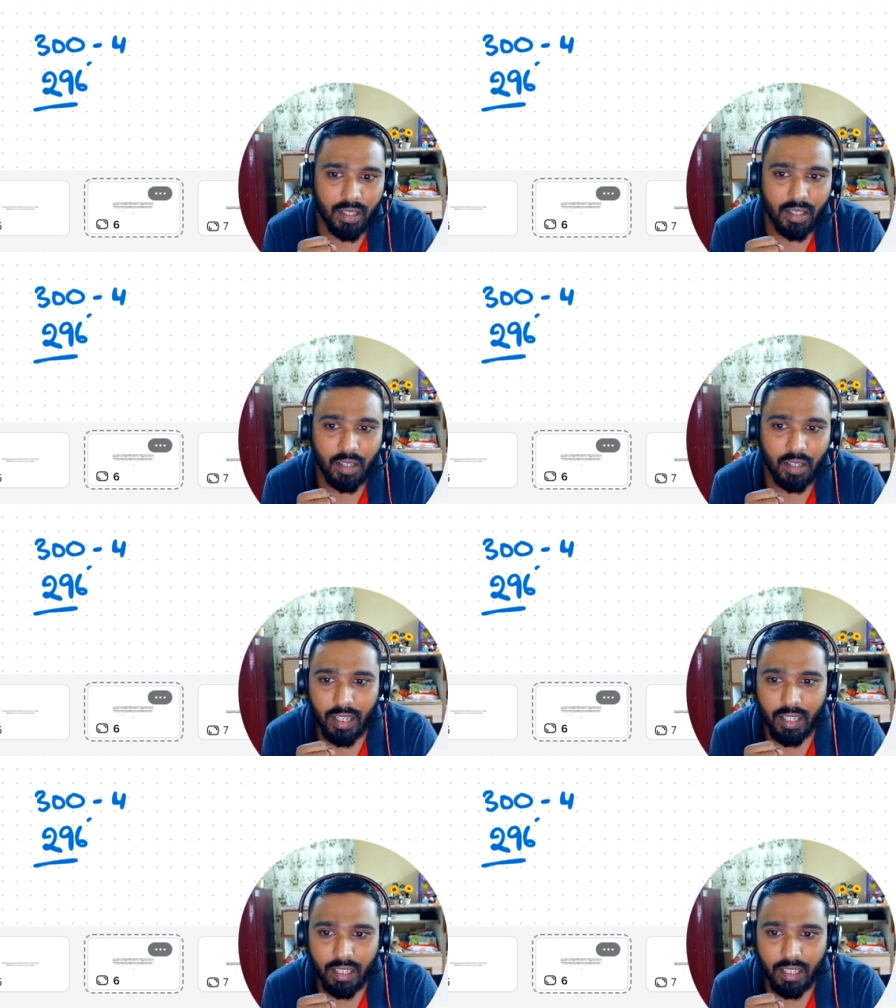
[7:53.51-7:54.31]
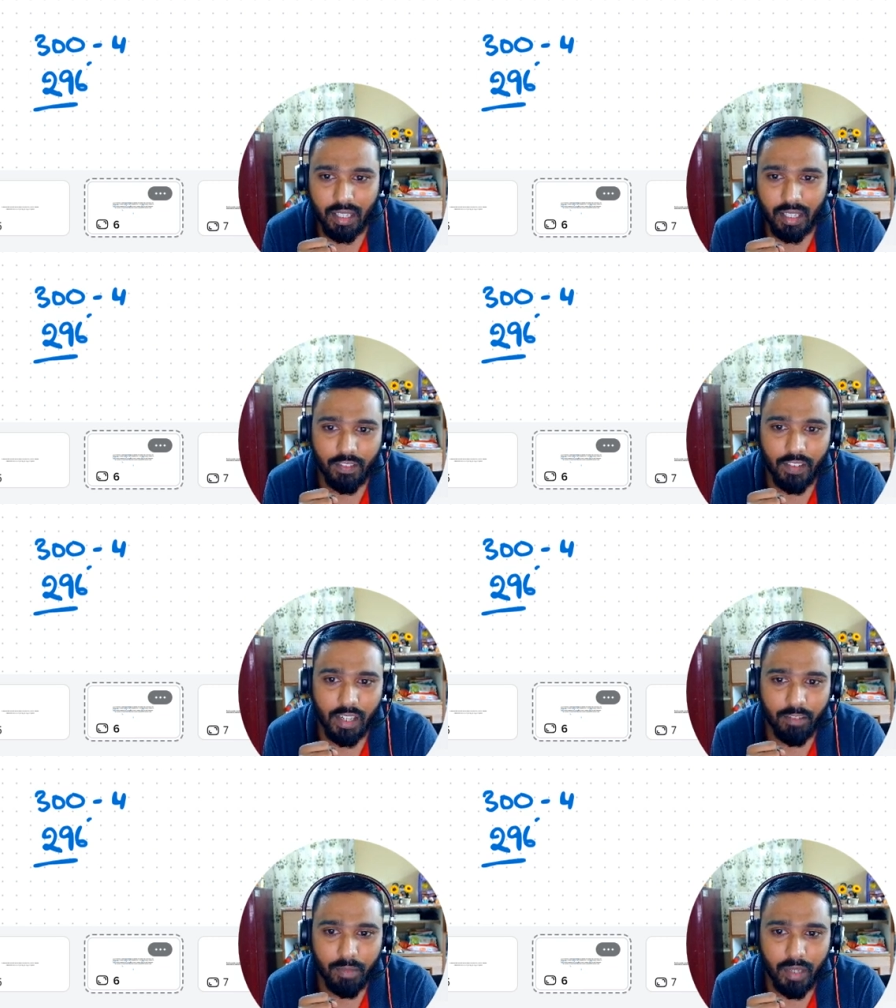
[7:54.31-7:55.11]
Okay, here it will
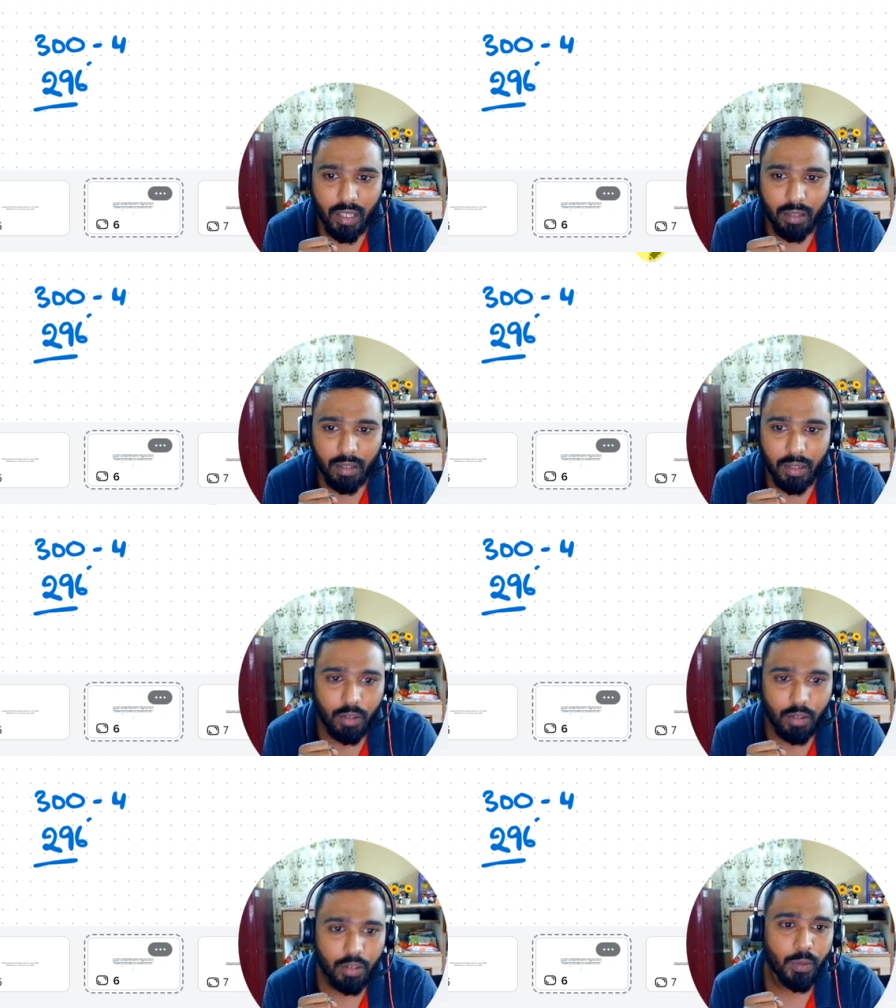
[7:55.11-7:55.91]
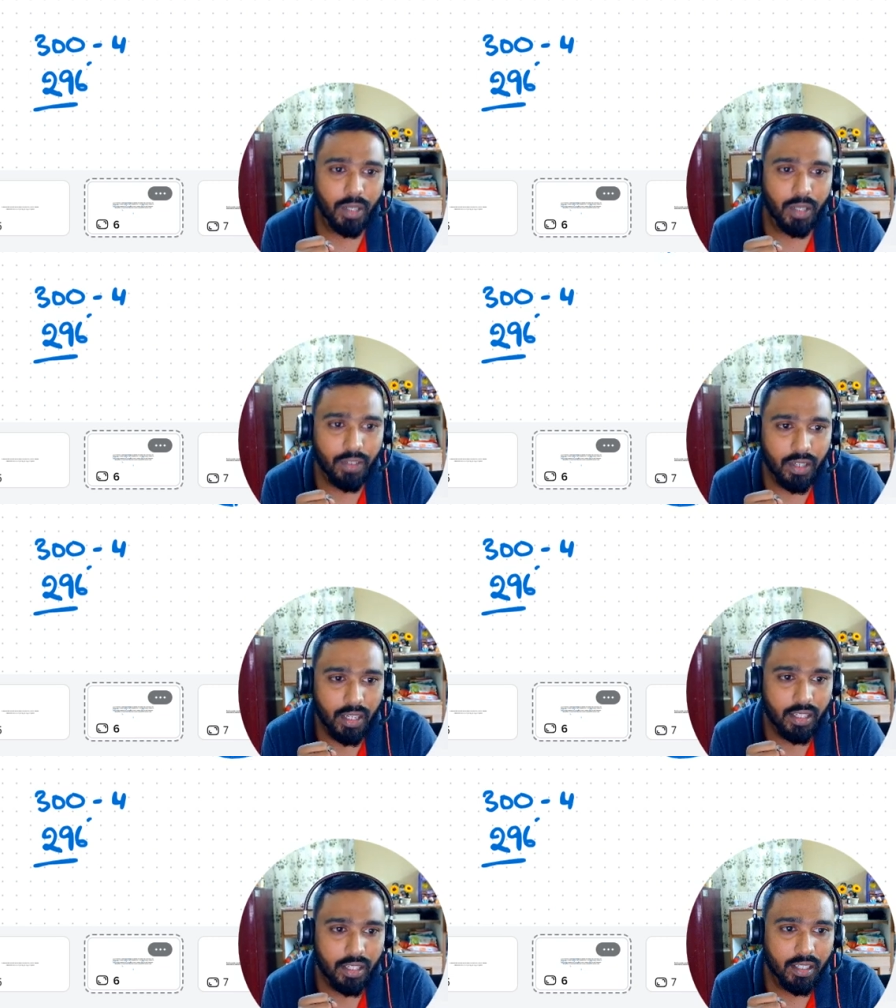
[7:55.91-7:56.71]
leave me a remainder of twenty-one, and
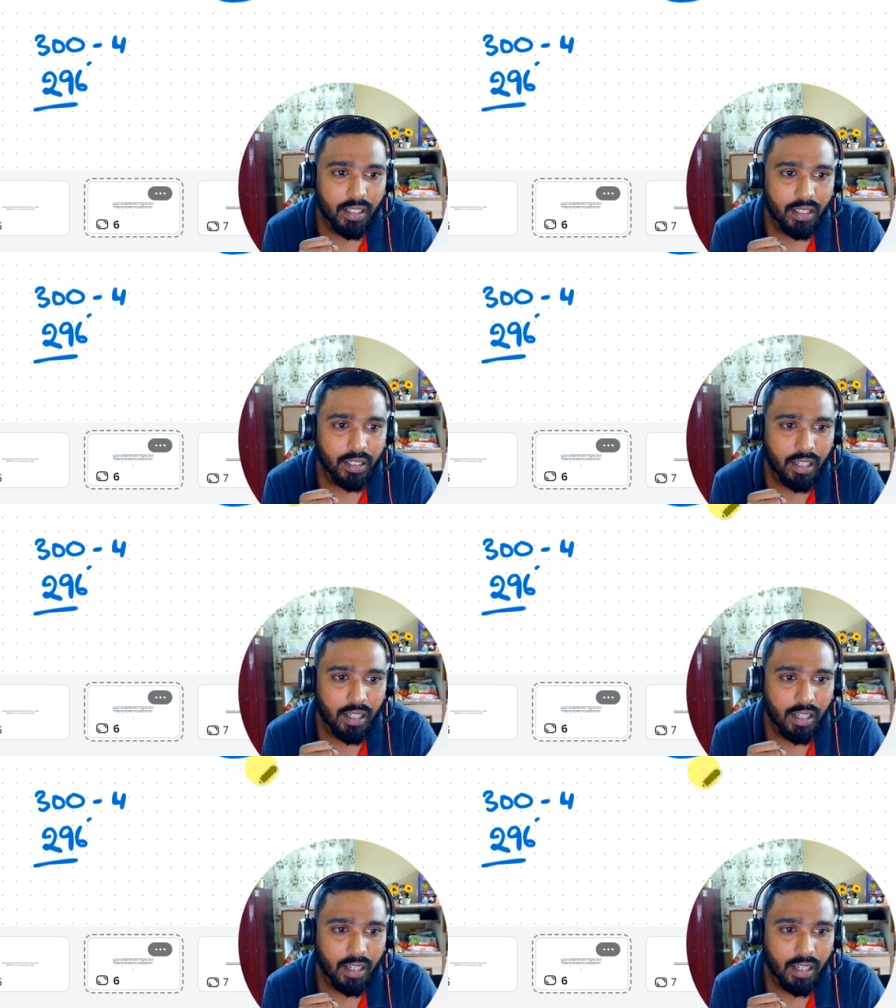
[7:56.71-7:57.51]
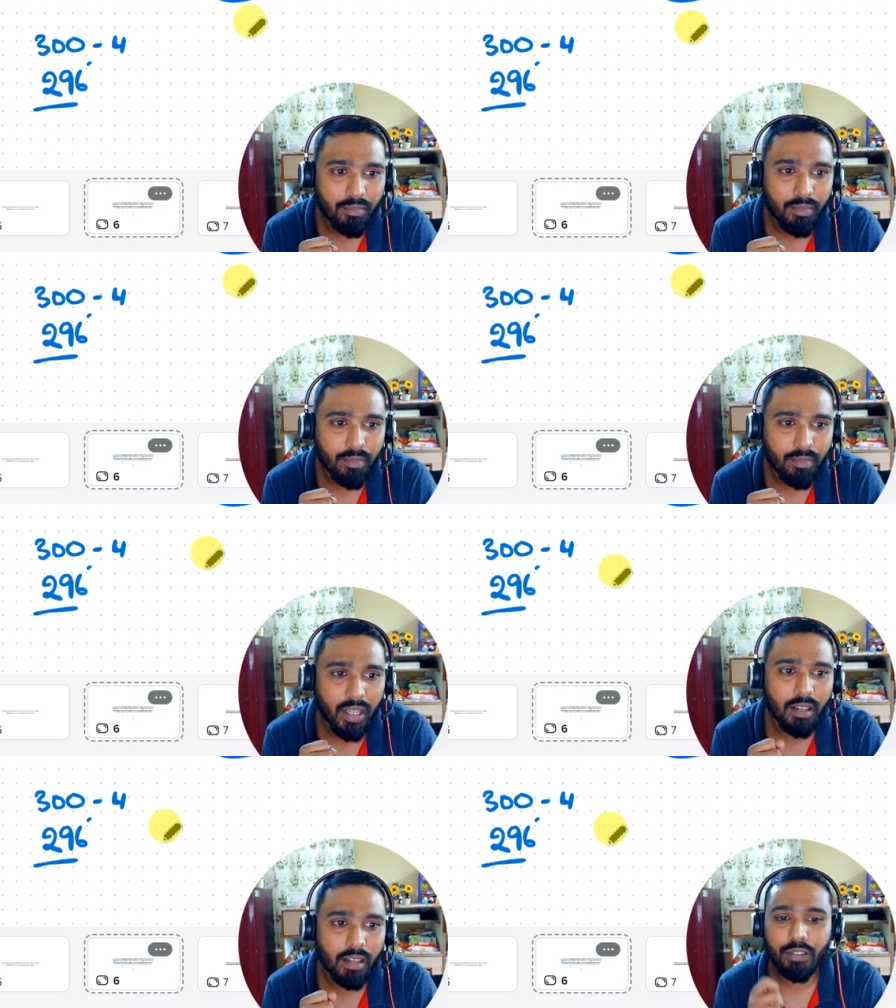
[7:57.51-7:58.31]
here it it will leave me a
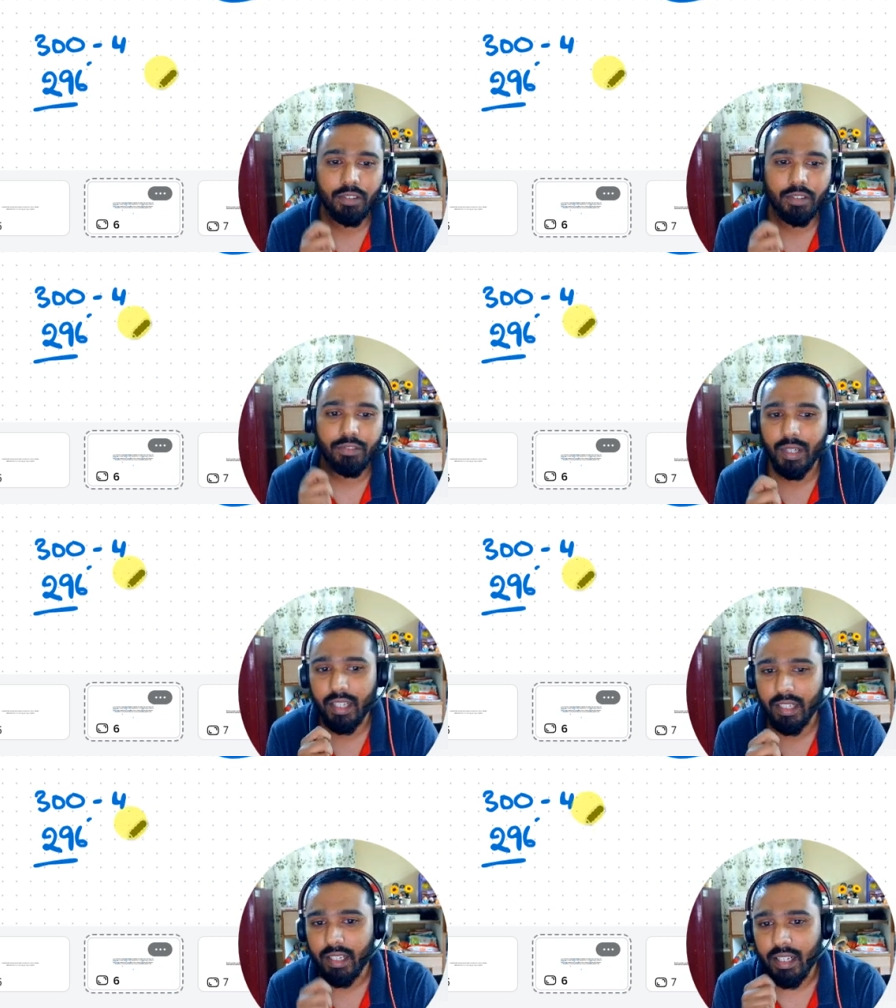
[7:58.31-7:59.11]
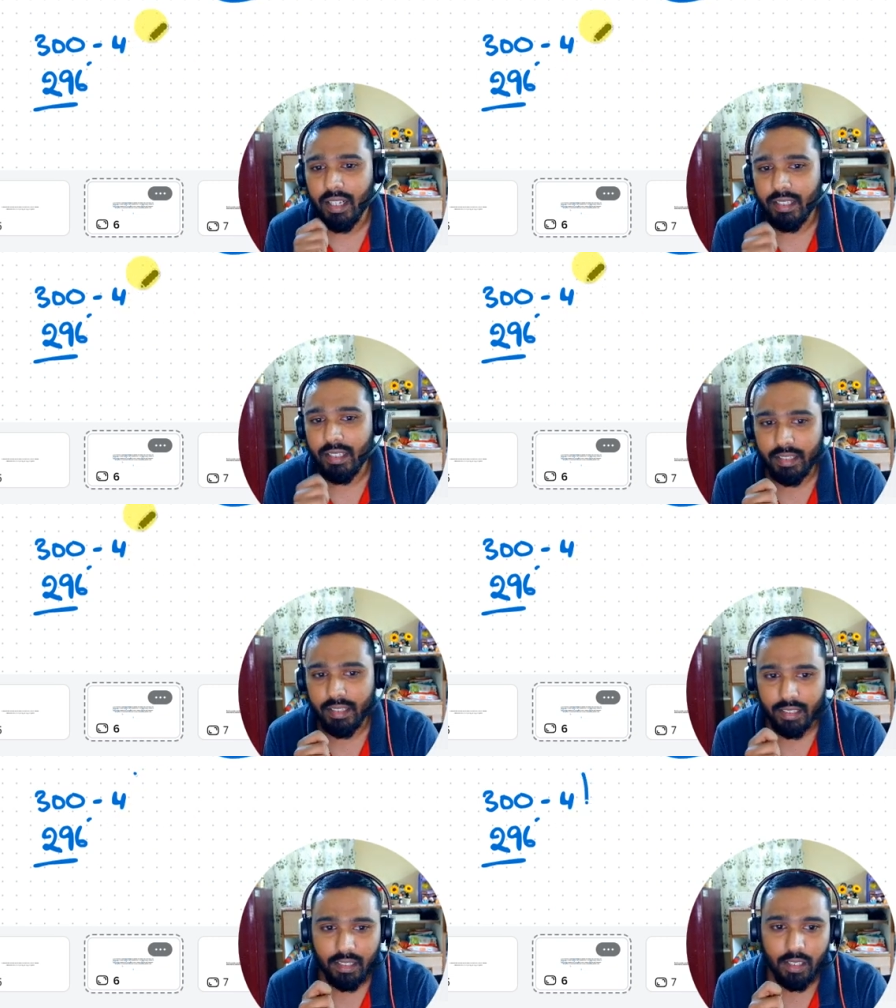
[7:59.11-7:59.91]
remainder of
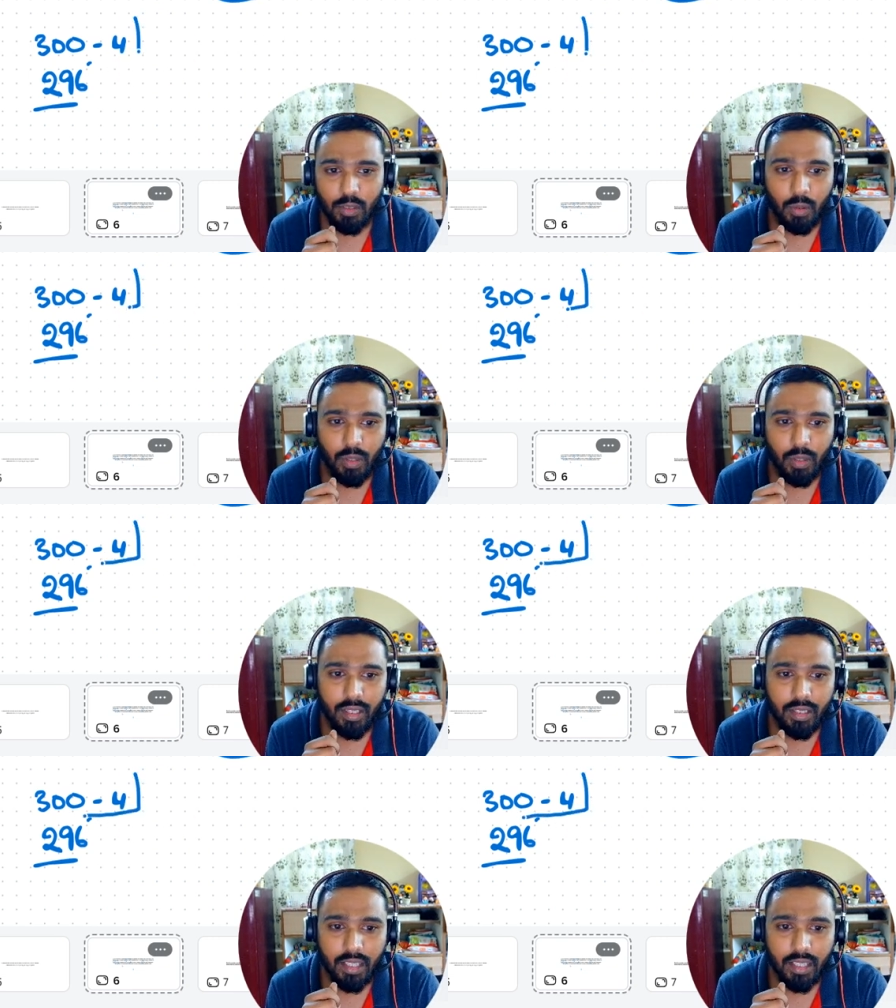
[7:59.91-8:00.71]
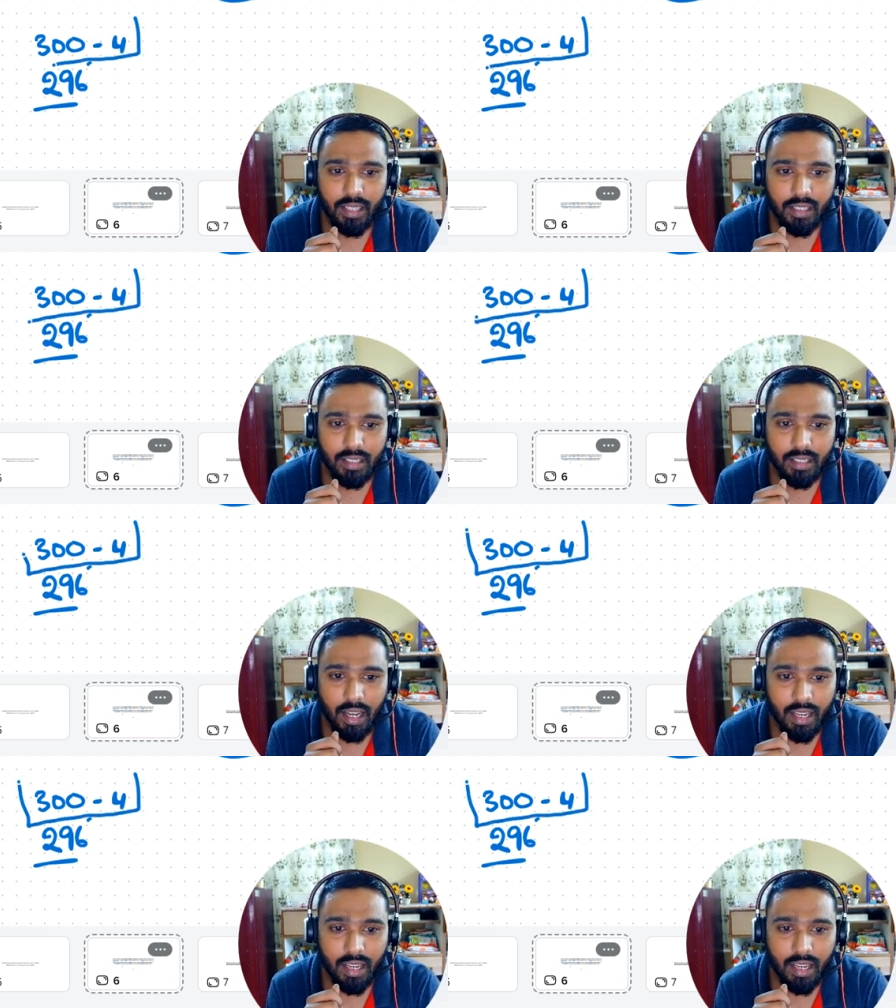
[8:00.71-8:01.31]
twenty-six. So in this case, I have